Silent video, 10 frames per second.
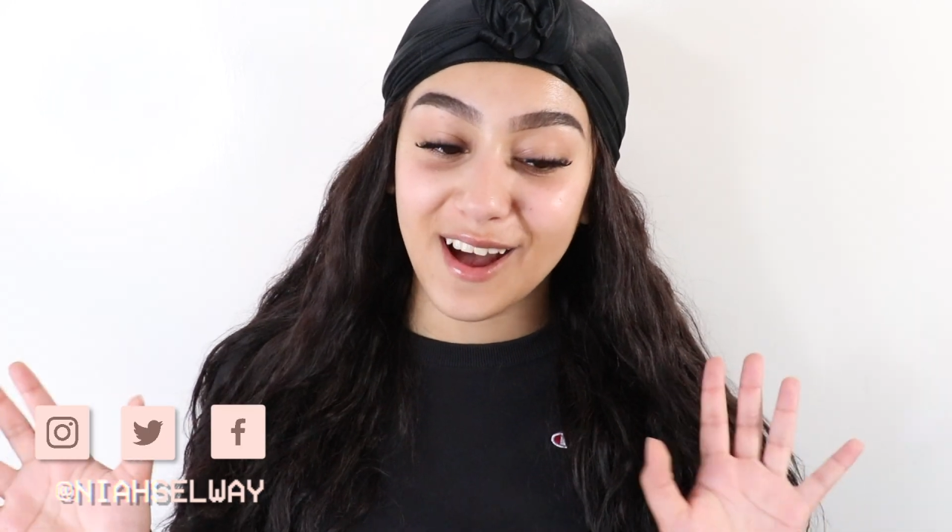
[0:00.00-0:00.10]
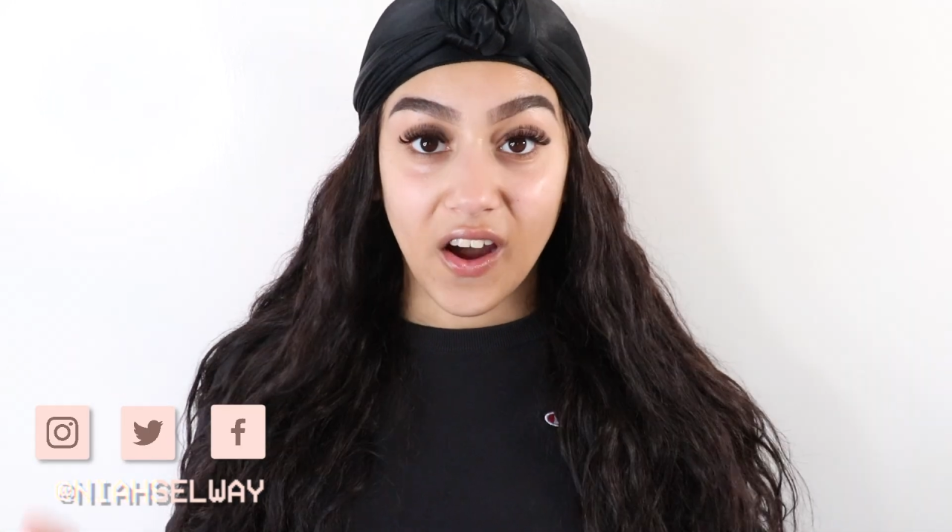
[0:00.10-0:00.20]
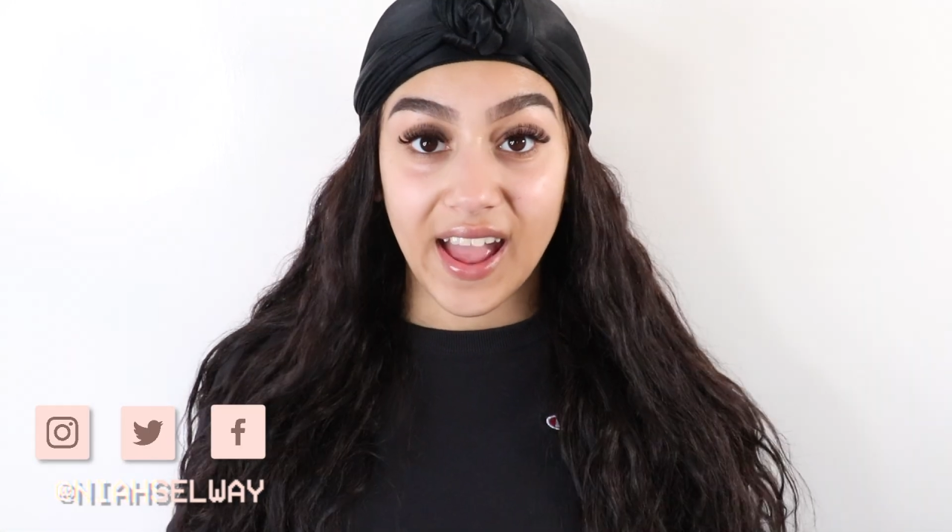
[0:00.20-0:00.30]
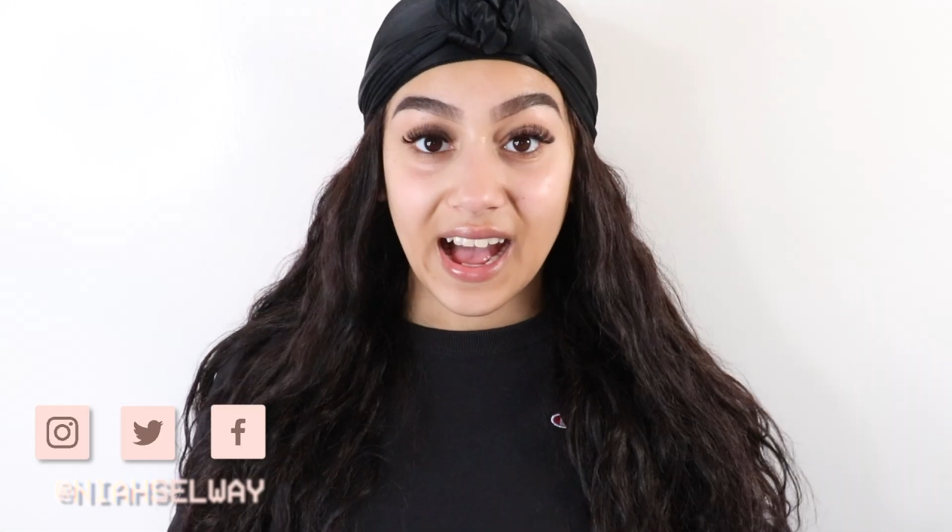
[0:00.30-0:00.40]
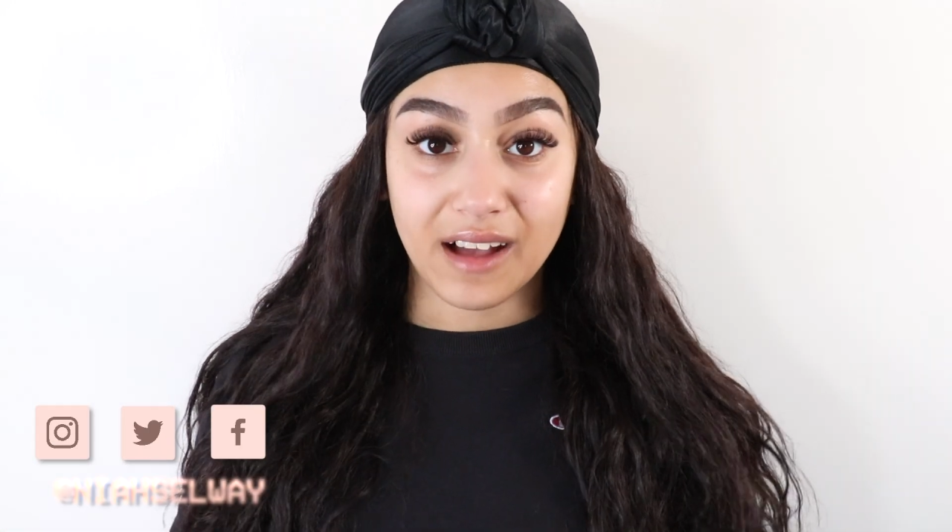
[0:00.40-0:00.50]

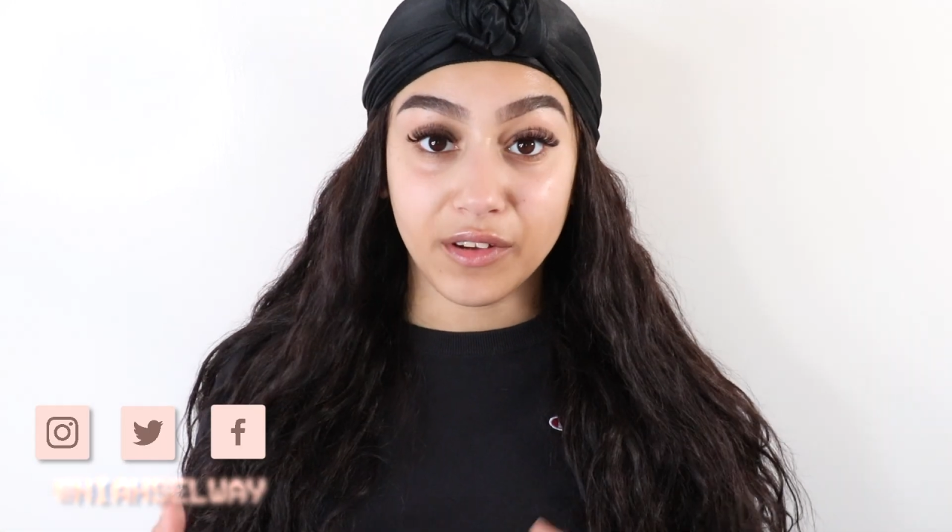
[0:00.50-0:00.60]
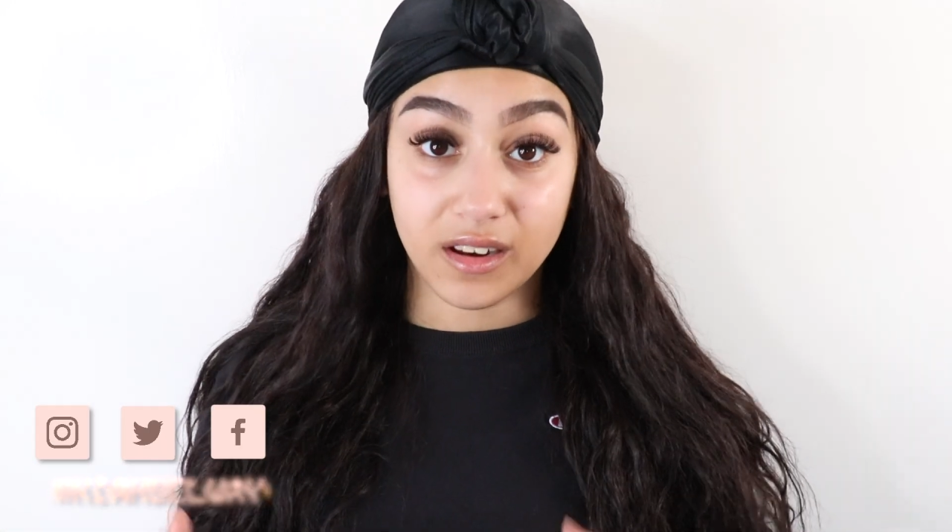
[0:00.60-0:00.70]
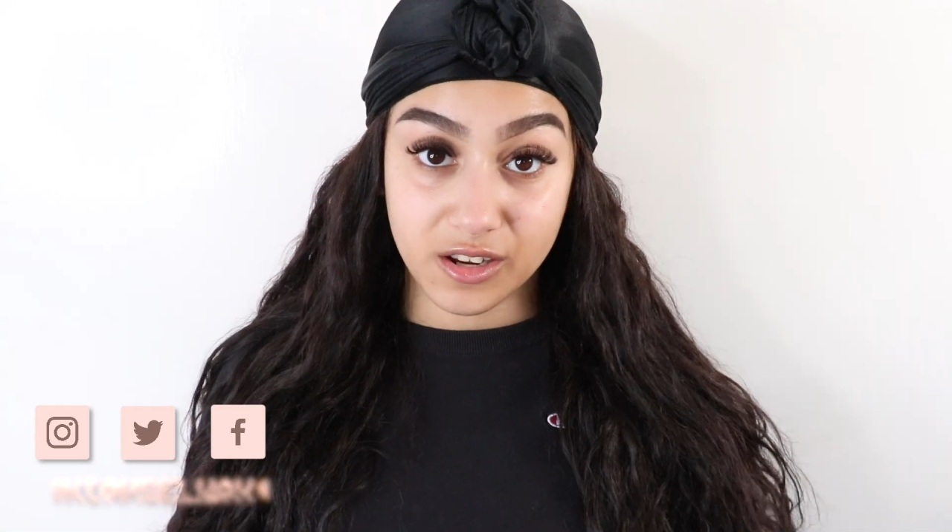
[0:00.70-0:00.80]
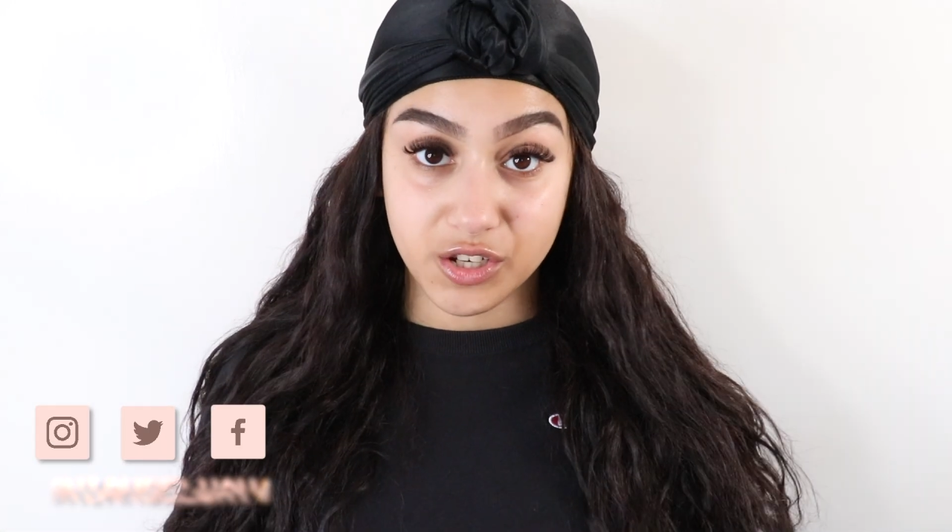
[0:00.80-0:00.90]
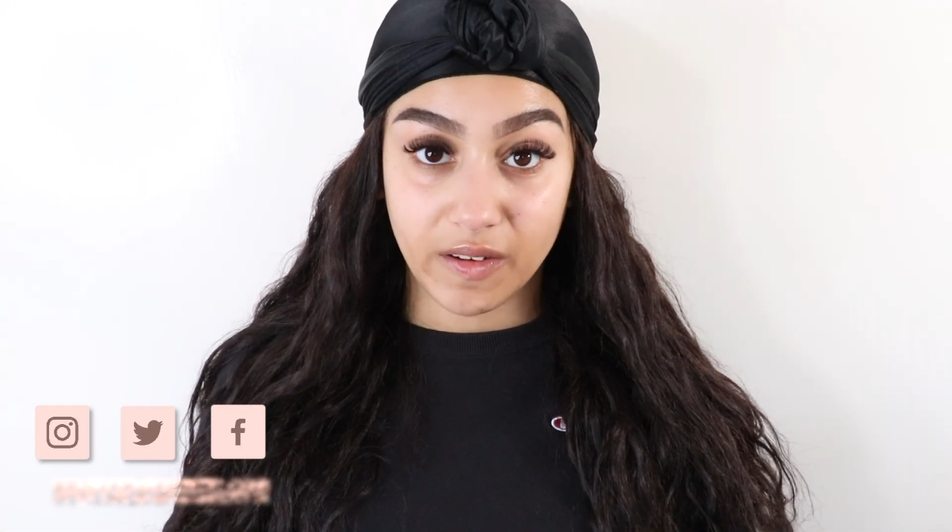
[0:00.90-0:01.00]
I have
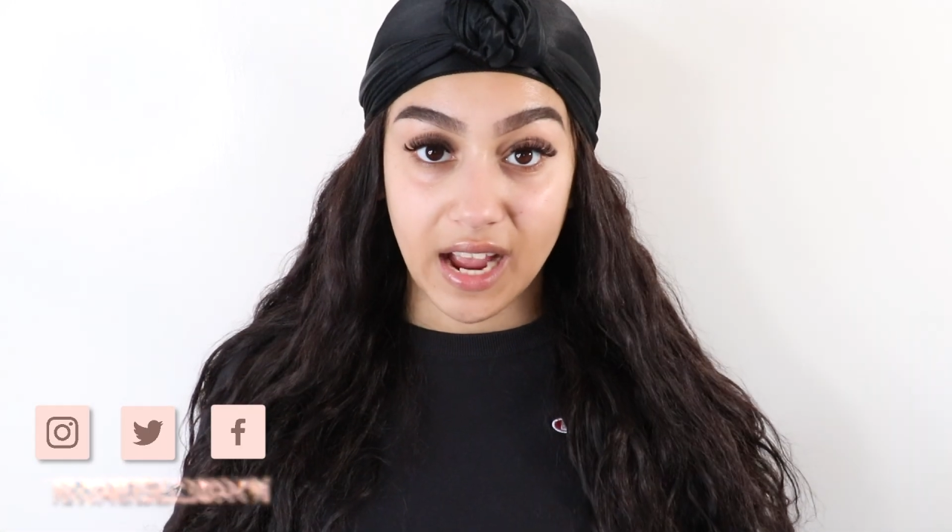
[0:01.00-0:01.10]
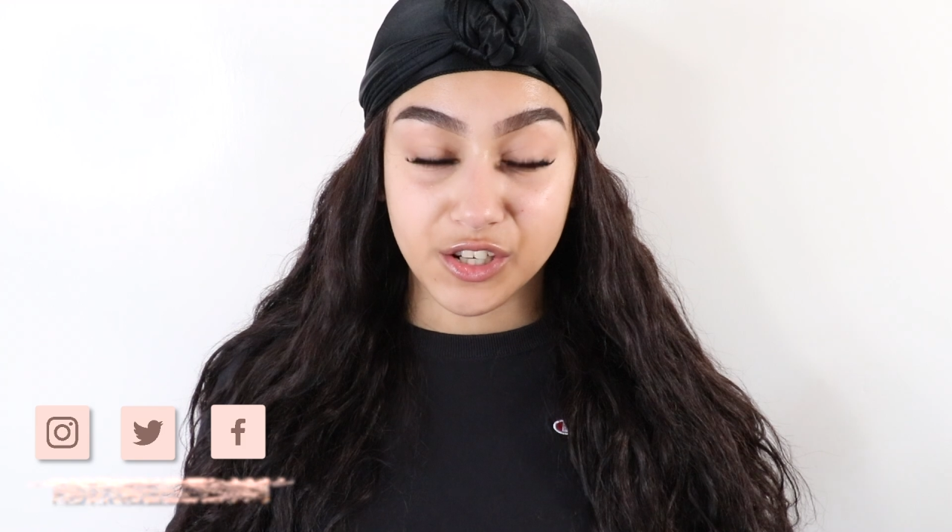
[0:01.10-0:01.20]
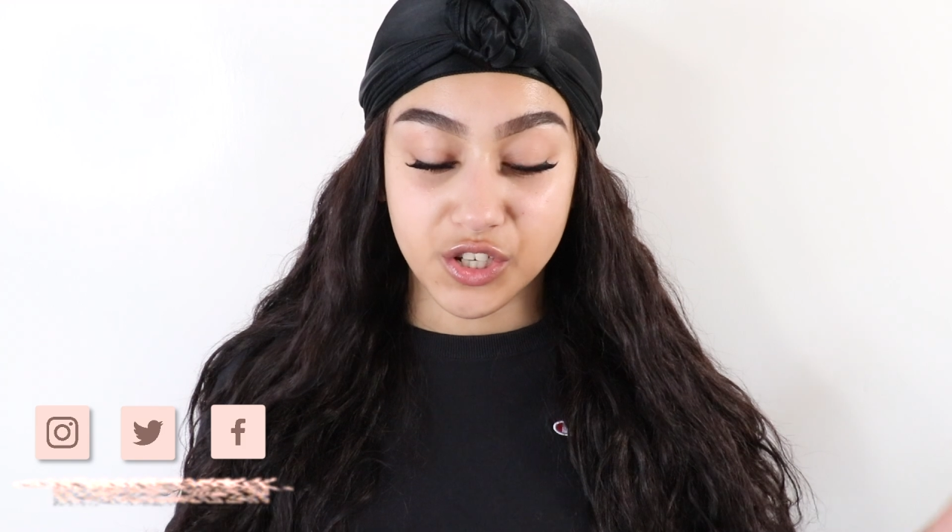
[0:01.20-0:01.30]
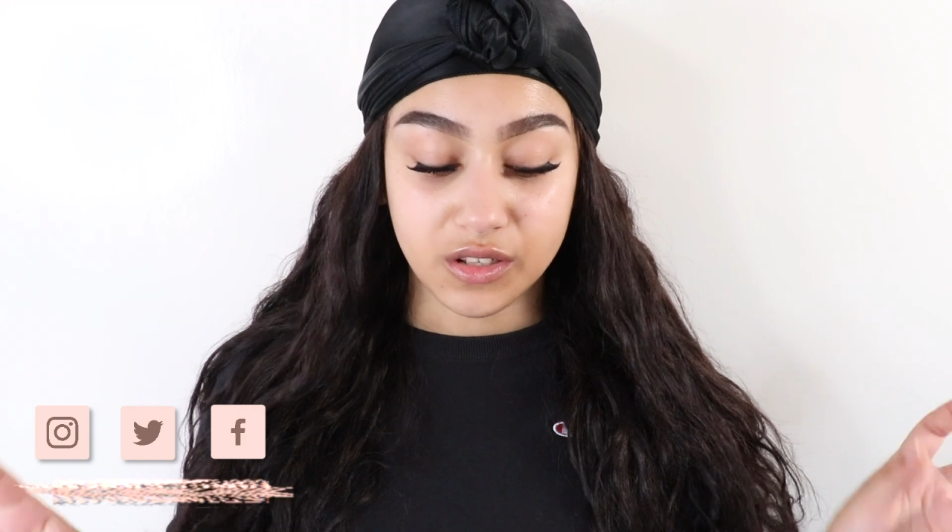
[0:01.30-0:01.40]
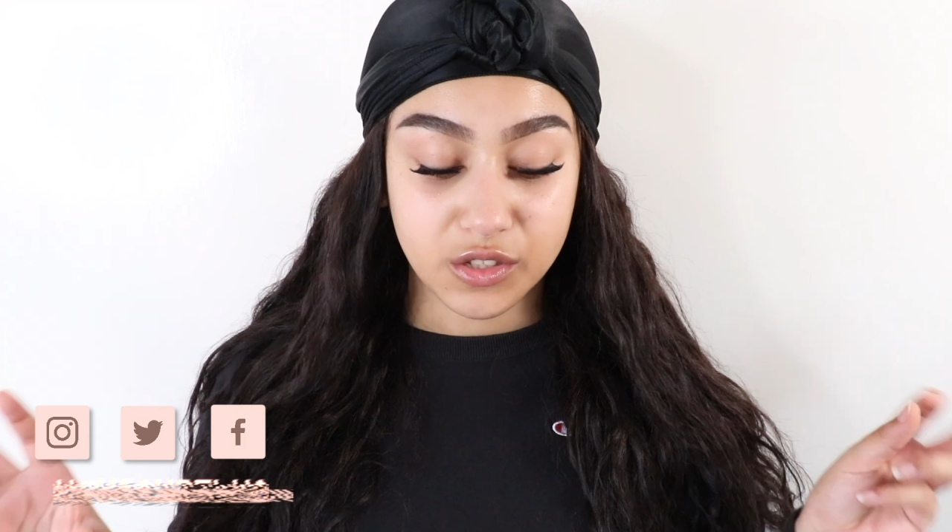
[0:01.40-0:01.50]
allergic
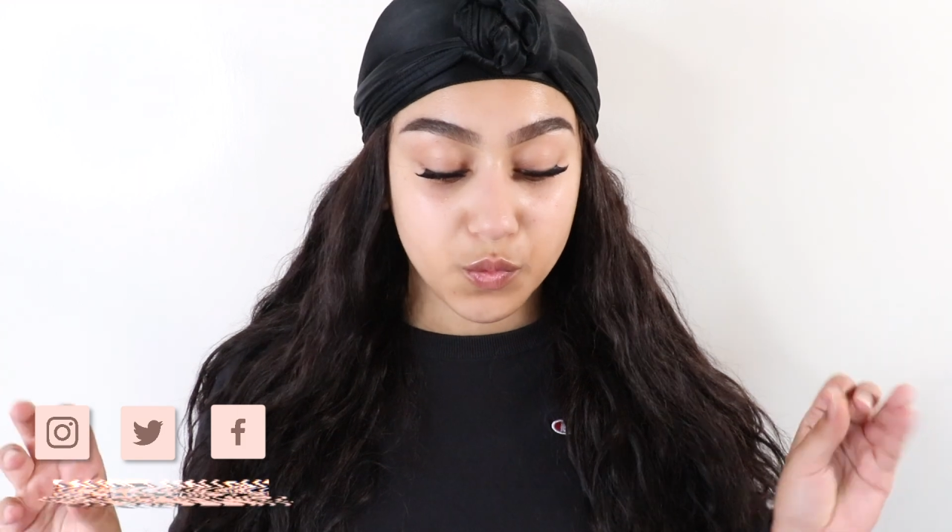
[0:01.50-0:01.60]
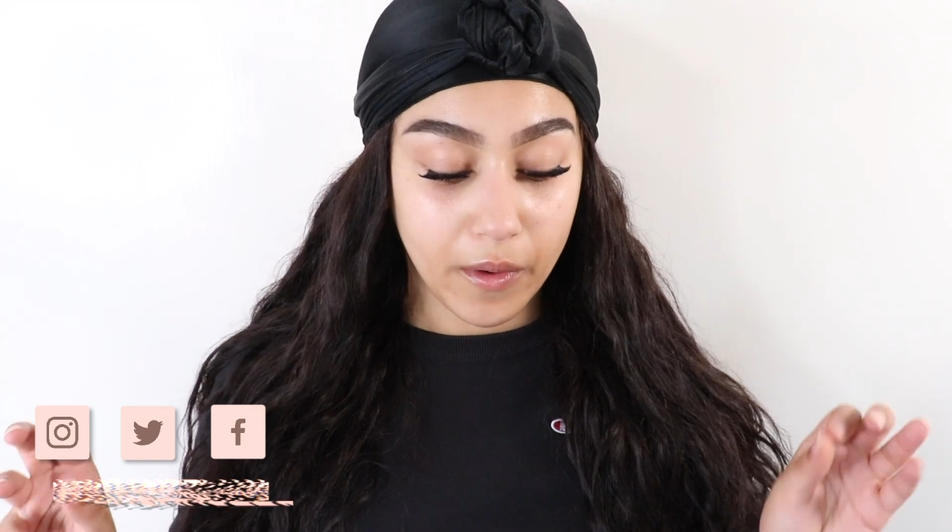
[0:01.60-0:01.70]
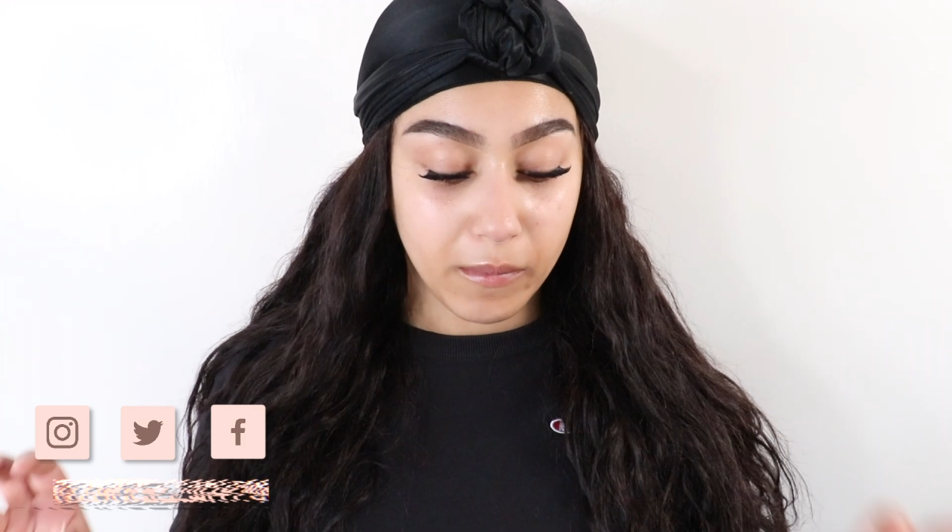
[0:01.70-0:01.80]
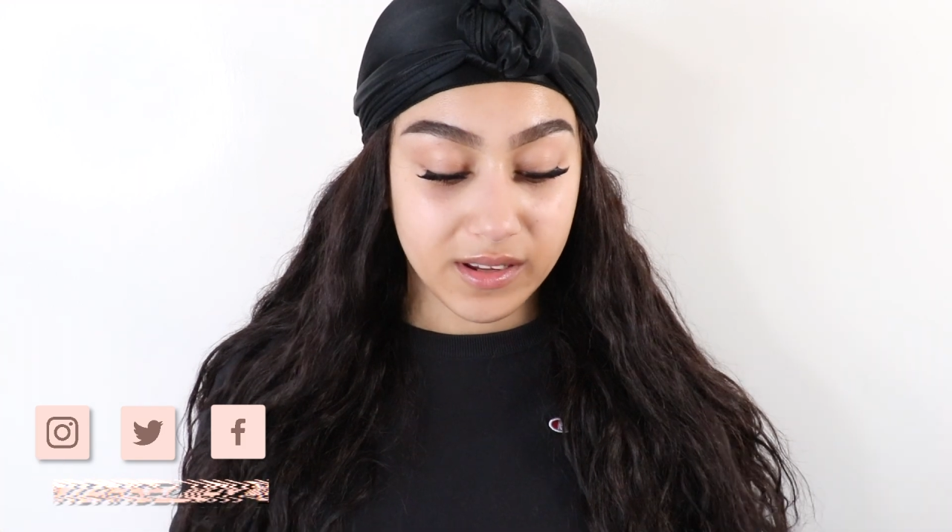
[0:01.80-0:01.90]
reactions when my